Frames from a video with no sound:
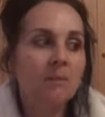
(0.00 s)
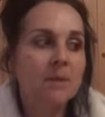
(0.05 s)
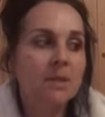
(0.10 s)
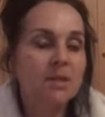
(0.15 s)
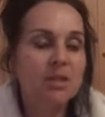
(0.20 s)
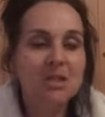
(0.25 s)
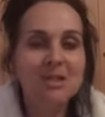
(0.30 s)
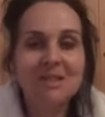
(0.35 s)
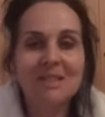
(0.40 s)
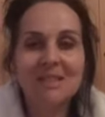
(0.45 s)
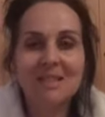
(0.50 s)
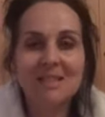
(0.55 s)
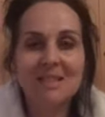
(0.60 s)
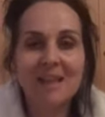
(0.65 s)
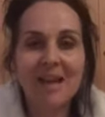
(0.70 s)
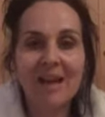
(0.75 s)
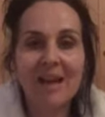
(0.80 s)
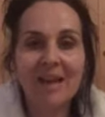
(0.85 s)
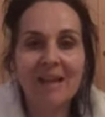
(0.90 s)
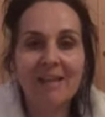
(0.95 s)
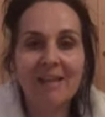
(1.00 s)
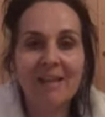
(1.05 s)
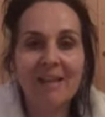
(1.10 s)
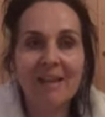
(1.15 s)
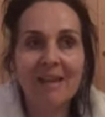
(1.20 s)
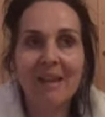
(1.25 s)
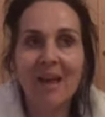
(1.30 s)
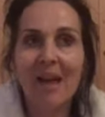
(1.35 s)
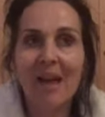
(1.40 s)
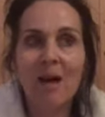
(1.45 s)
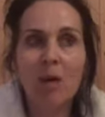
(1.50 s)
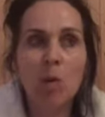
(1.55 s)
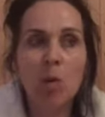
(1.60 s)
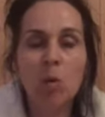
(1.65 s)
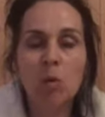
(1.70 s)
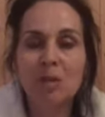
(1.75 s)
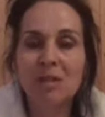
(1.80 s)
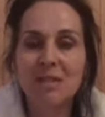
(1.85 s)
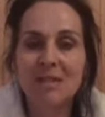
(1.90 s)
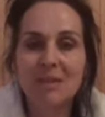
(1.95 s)
Just to say that, yeah, all
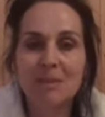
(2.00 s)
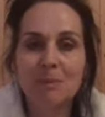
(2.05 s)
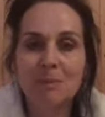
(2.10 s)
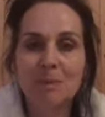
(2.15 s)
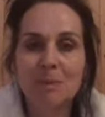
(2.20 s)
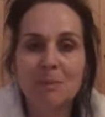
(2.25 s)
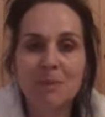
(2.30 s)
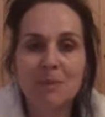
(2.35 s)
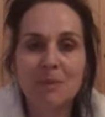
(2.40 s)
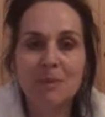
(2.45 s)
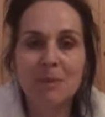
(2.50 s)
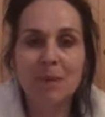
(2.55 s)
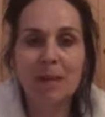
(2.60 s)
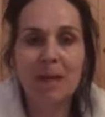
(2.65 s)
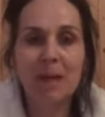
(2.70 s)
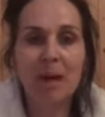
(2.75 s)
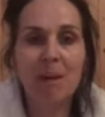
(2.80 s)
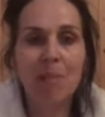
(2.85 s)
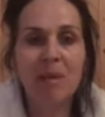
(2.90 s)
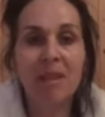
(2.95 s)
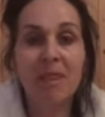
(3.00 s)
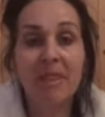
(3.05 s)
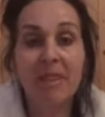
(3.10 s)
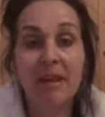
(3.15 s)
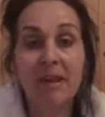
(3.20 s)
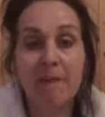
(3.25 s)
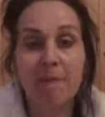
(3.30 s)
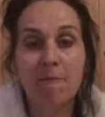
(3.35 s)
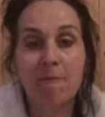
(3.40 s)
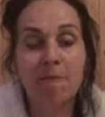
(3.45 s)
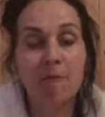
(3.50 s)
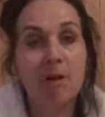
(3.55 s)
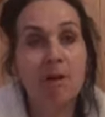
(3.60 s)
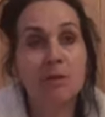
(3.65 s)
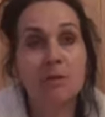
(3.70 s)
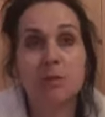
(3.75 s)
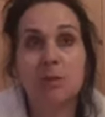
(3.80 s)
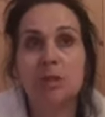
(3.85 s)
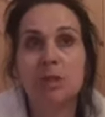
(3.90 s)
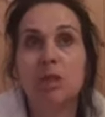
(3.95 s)
the symptoms have been coming thick and
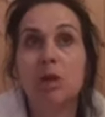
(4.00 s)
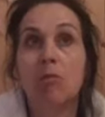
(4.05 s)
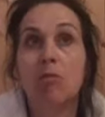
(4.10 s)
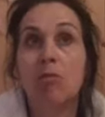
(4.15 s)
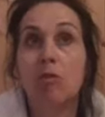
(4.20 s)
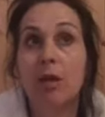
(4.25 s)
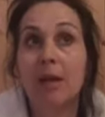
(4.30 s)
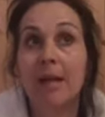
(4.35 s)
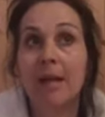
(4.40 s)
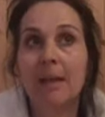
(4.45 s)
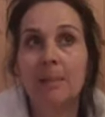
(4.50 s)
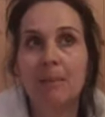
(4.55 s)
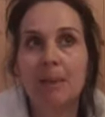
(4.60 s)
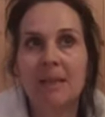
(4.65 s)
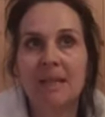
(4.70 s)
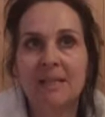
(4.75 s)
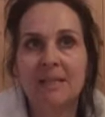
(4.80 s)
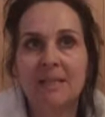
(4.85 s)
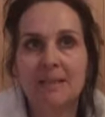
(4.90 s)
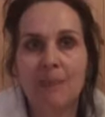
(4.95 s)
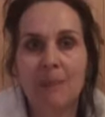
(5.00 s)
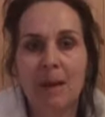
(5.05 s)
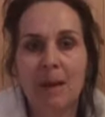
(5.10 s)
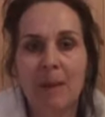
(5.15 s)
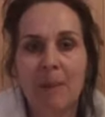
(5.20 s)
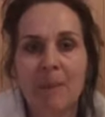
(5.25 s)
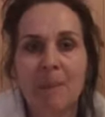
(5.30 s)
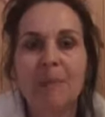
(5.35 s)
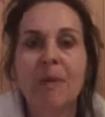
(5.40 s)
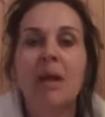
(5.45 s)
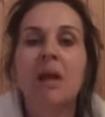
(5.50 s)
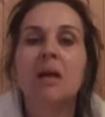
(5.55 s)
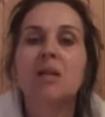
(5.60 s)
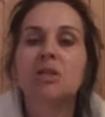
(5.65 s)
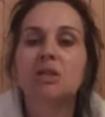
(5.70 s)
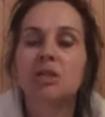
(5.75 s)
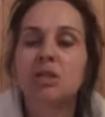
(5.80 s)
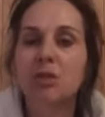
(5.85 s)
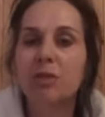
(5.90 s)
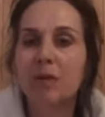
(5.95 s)
fast, which I'm really pleased about.
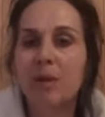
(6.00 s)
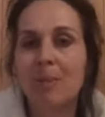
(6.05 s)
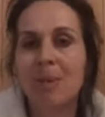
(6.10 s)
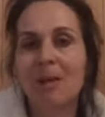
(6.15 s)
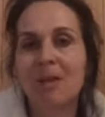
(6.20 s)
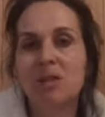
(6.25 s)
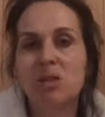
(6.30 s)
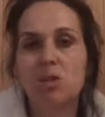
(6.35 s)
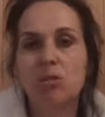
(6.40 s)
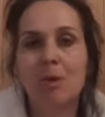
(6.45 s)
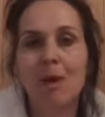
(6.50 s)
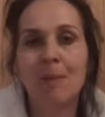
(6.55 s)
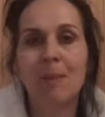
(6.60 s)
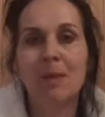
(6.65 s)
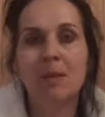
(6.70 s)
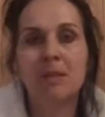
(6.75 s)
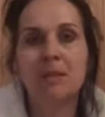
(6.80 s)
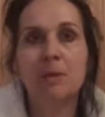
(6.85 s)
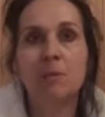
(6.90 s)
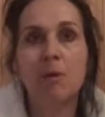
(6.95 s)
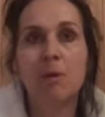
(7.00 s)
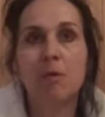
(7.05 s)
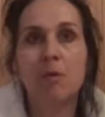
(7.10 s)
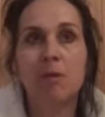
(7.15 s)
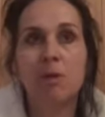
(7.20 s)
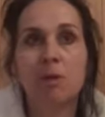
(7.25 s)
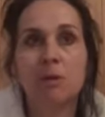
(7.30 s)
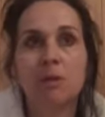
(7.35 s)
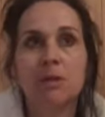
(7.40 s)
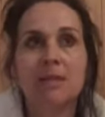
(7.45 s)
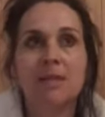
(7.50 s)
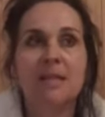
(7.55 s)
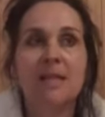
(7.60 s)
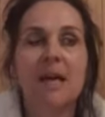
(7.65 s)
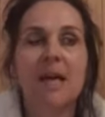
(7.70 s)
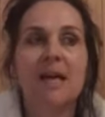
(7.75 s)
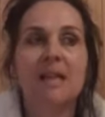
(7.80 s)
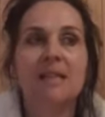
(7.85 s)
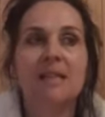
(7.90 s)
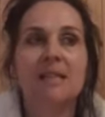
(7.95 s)
Sorry about the scrappiness of my vlogs,
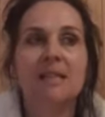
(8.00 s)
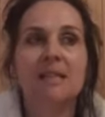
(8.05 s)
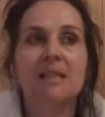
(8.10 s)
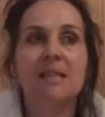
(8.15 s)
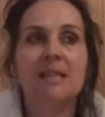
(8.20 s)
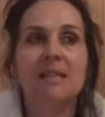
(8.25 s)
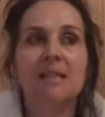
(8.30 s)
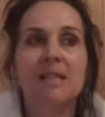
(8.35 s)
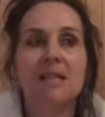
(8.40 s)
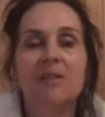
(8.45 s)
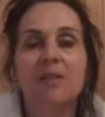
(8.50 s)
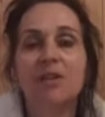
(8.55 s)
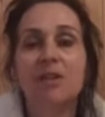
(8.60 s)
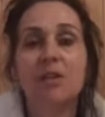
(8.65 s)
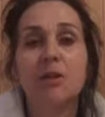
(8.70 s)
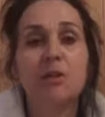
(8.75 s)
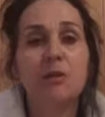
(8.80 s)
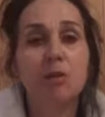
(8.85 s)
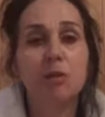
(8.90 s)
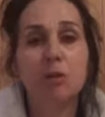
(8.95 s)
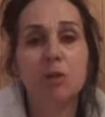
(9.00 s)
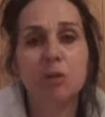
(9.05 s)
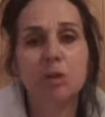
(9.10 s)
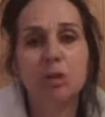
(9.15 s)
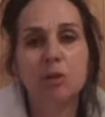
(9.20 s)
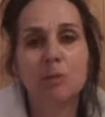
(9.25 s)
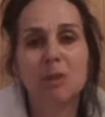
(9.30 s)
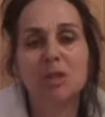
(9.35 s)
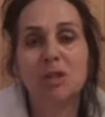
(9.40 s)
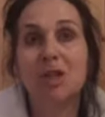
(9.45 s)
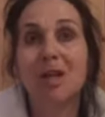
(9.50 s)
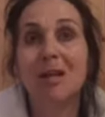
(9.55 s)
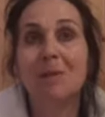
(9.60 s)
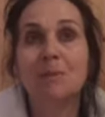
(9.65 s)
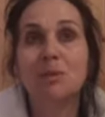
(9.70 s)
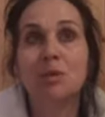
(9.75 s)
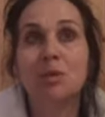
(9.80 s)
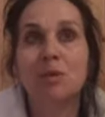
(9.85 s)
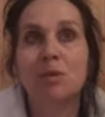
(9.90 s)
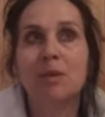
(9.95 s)
and if I don't vlog too much, I am
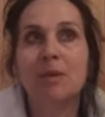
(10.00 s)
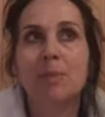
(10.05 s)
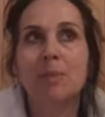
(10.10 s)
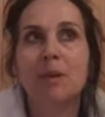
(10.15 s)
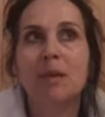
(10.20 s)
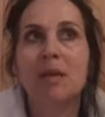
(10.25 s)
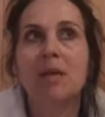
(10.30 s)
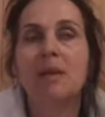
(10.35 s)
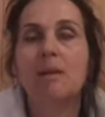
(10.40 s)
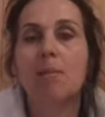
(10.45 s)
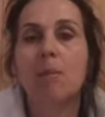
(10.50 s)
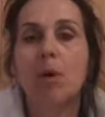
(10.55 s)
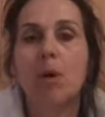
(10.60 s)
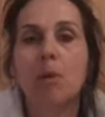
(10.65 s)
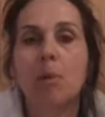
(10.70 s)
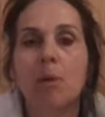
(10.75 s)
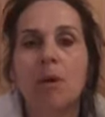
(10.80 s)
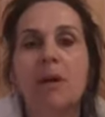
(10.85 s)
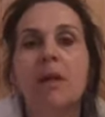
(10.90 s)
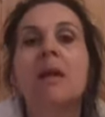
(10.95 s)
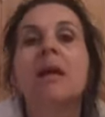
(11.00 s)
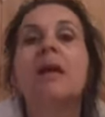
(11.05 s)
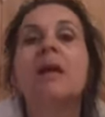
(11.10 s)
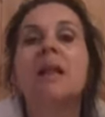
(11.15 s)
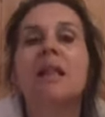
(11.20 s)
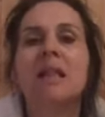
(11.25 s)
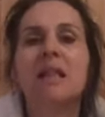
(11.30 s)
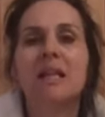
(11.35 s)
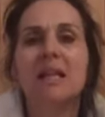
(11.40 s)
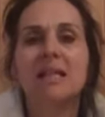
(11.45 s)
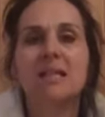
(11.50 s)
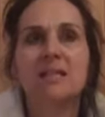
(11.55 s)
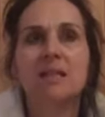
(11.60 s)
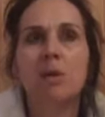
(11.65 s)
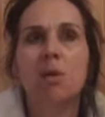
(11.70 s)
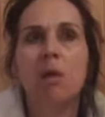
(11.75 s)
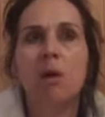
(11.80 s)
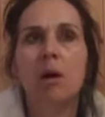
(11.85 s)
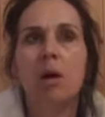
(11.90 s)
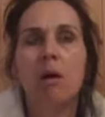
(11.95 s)
sorry, but at the moment, things are
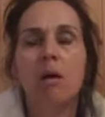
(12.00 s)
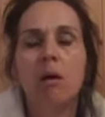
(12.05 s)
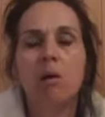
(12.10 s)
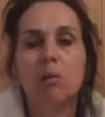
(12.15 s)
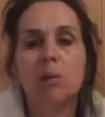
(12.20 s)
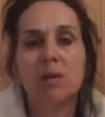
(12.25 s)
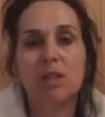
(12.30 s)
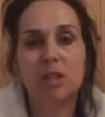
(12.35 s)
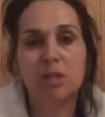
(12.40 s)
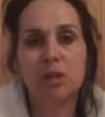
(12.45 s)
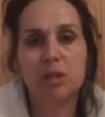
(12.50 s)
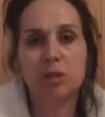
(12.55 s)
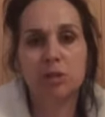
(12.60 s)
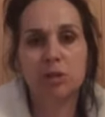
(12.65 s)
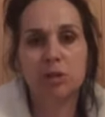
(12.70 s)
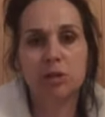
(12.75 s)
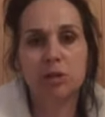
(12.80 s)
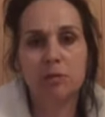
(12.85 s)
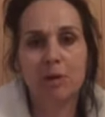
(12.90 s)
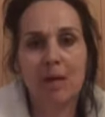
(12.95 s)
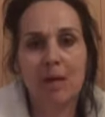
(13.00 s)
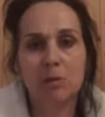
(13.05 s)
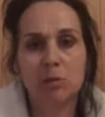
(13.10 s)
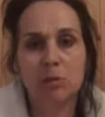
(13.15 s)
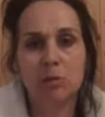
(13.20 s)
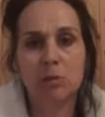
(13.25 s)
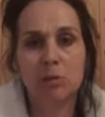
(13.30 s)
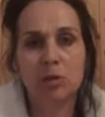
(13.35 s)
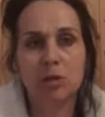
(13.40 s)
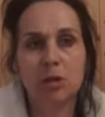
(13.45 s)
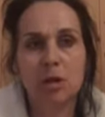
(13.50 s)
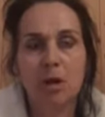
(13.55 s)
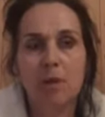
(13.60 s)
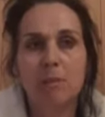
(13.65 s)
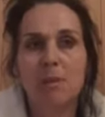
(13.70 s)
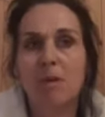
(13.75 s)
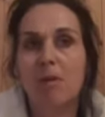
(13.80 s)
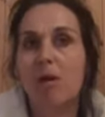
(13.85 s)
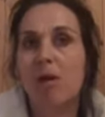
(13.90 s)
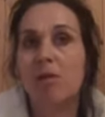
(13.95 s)
quite hard with the children around all the
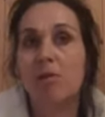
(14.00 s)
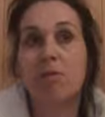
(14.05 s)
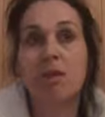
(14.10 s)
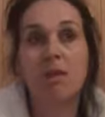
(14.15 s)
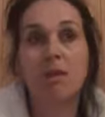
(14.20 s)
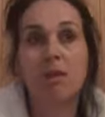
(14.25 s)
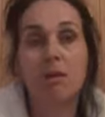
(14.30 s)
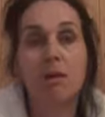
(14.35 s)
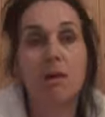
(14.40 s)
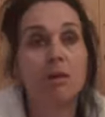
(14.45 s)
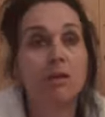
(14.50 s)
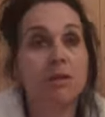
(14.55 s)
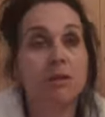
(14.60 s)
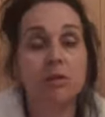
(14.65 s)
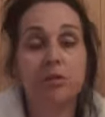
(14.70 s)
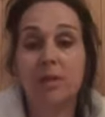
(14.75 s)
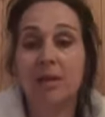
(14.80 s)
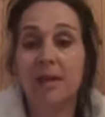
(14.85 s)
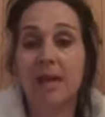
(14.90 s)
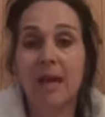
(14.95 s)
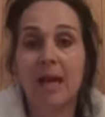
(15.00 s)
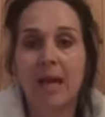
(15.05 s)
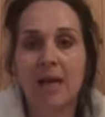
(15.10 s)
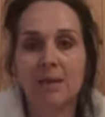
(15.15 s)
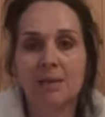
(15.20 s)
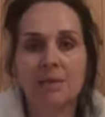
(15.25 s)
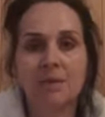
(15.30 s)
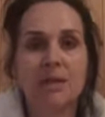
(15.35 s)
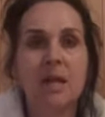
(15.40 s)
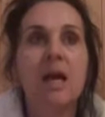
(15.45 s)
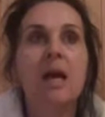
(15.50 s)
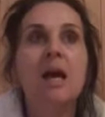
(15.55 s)
time. They're either in the garden or in the house,